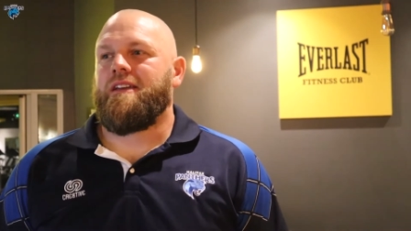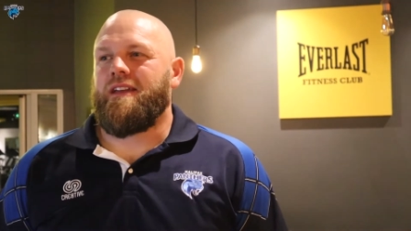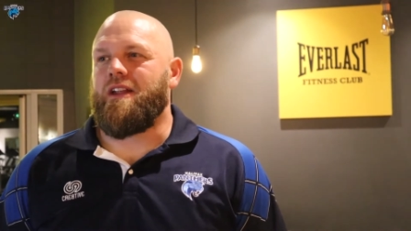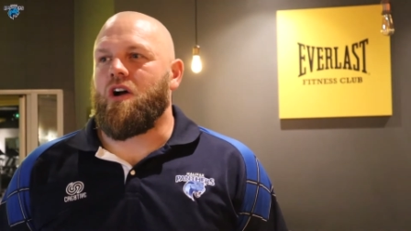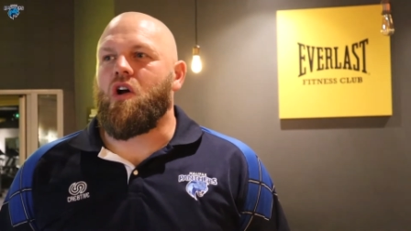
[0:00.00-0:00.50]

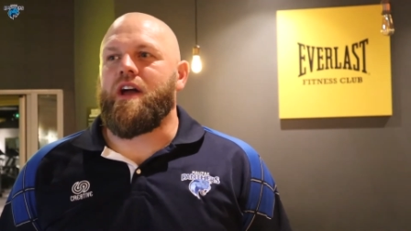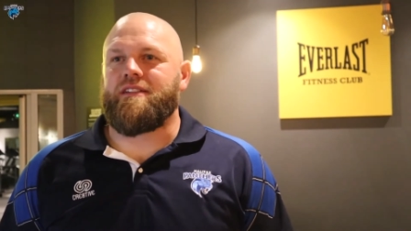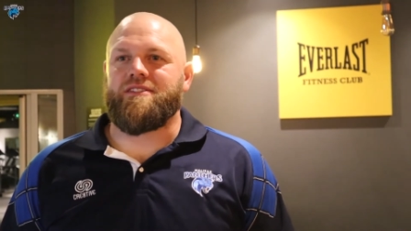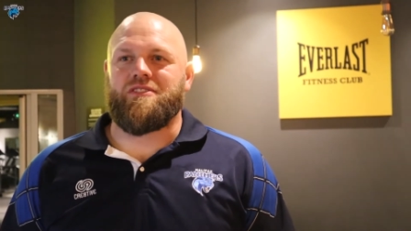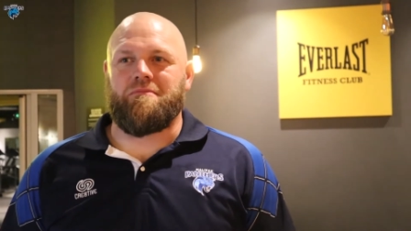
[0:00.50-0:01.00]
you know, going
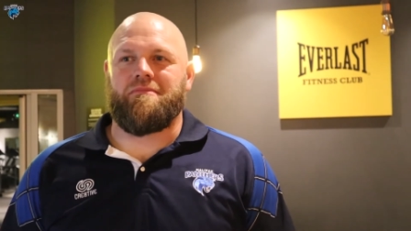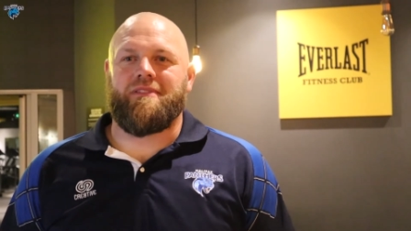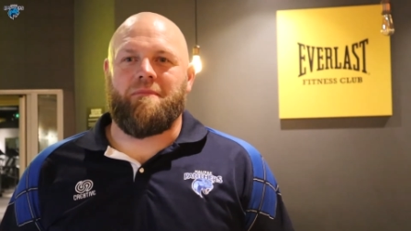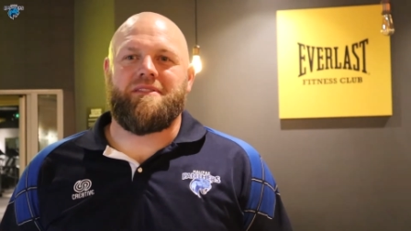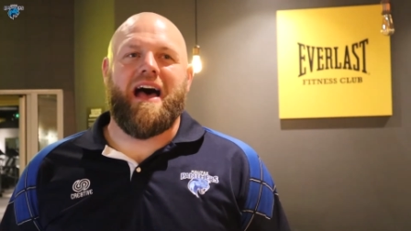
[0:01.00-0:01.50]
to some
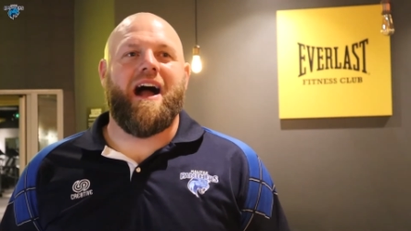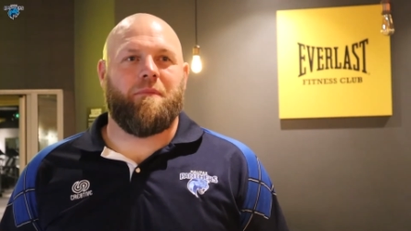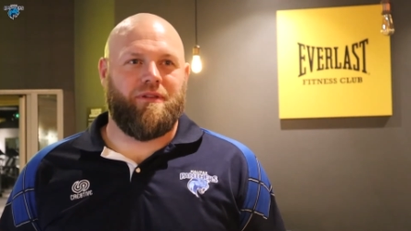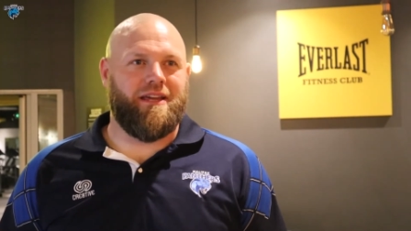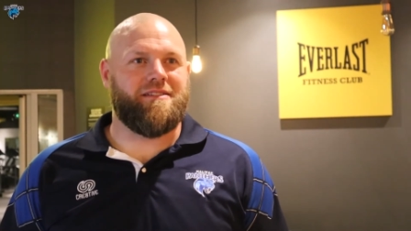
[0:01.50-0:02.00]
them
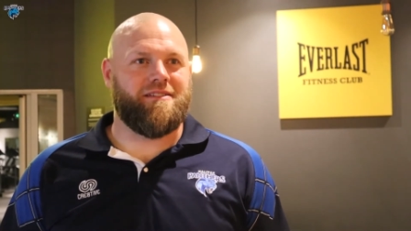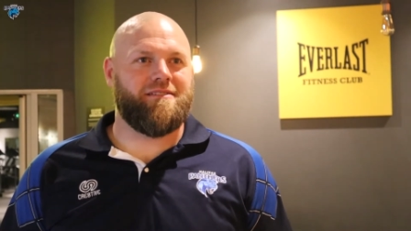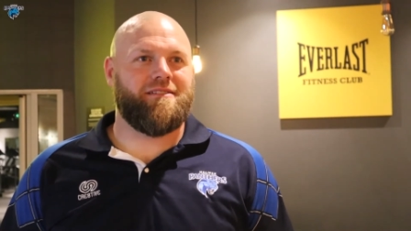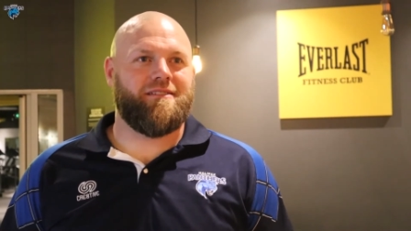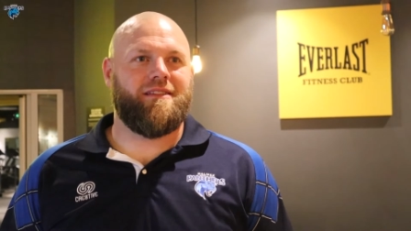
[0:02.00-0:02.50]
dark
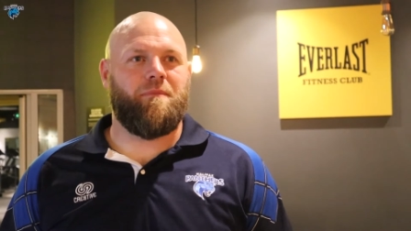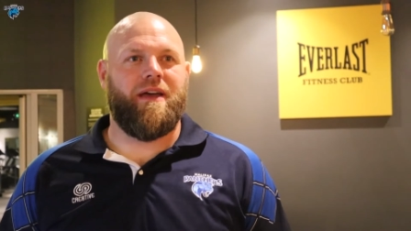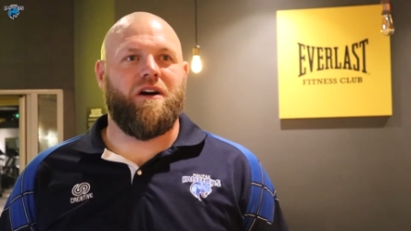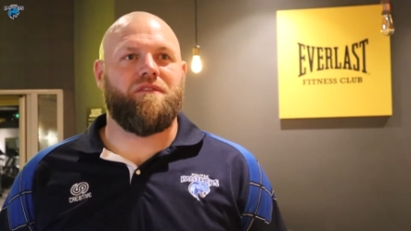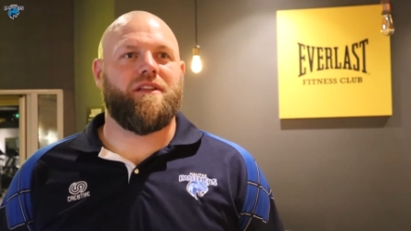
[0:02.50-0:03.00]
places, they
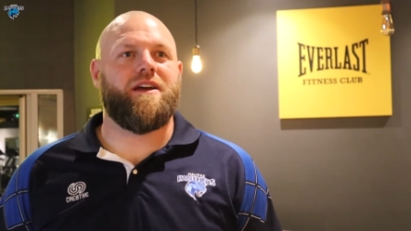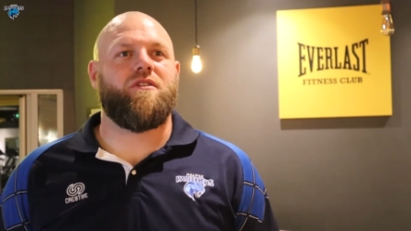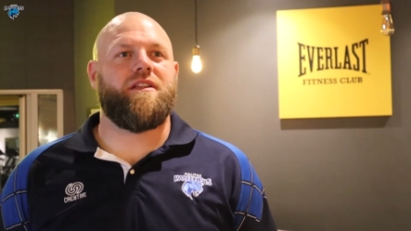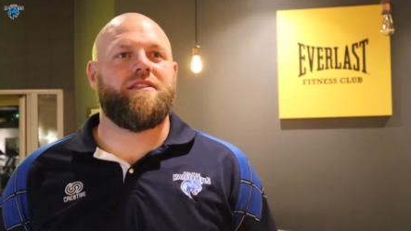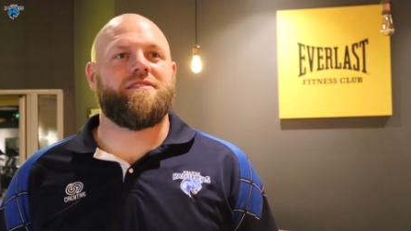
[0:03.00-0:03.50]
pay off later
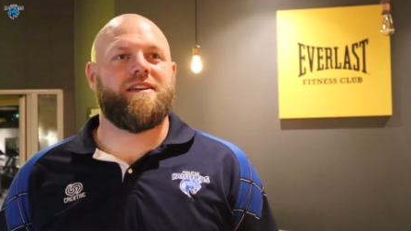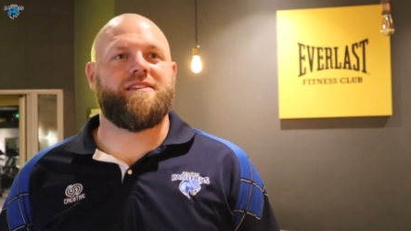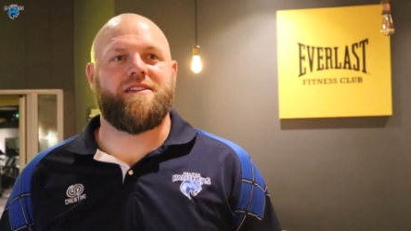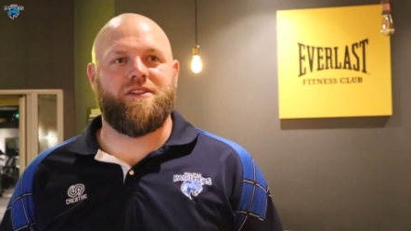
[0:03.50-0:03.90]
on in the season.